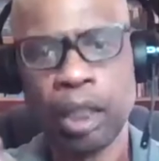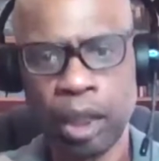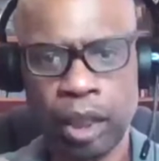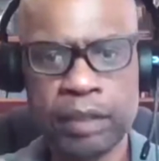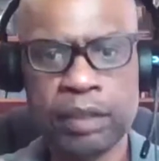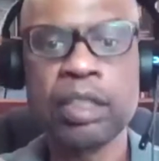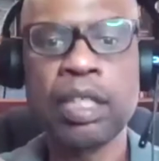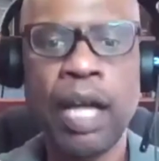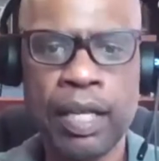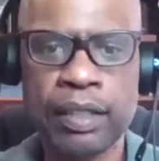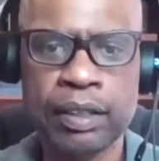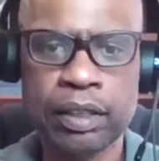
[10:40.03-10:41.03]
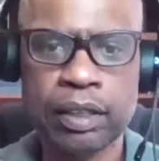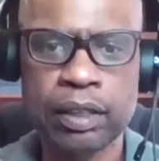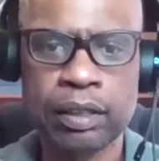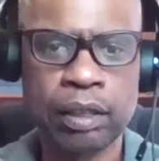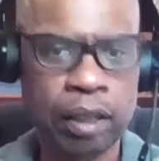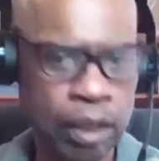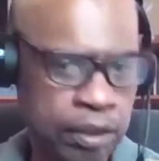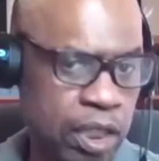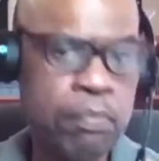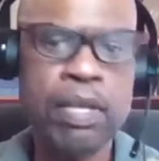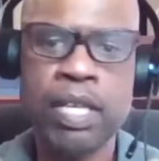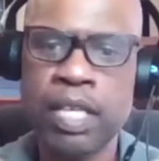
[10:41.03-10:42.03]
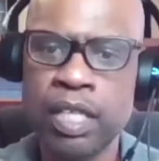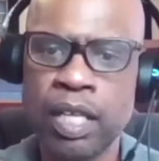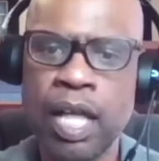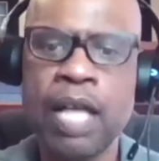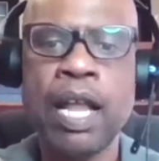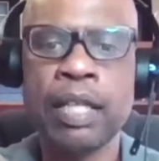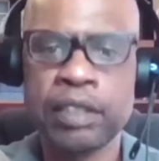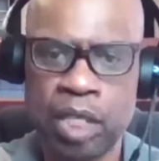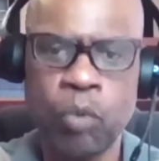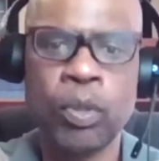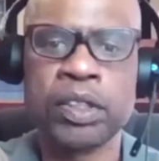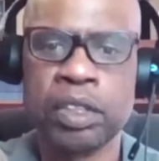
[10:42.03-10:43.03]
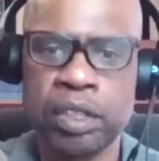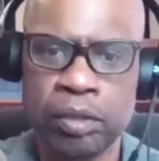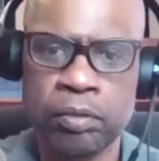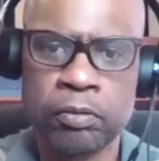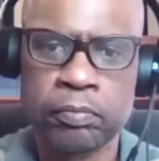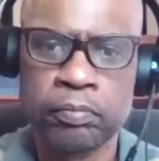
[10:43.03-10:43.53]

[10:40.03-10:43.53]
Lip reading: Listen to us, listen to me, and I'll tell you what to do.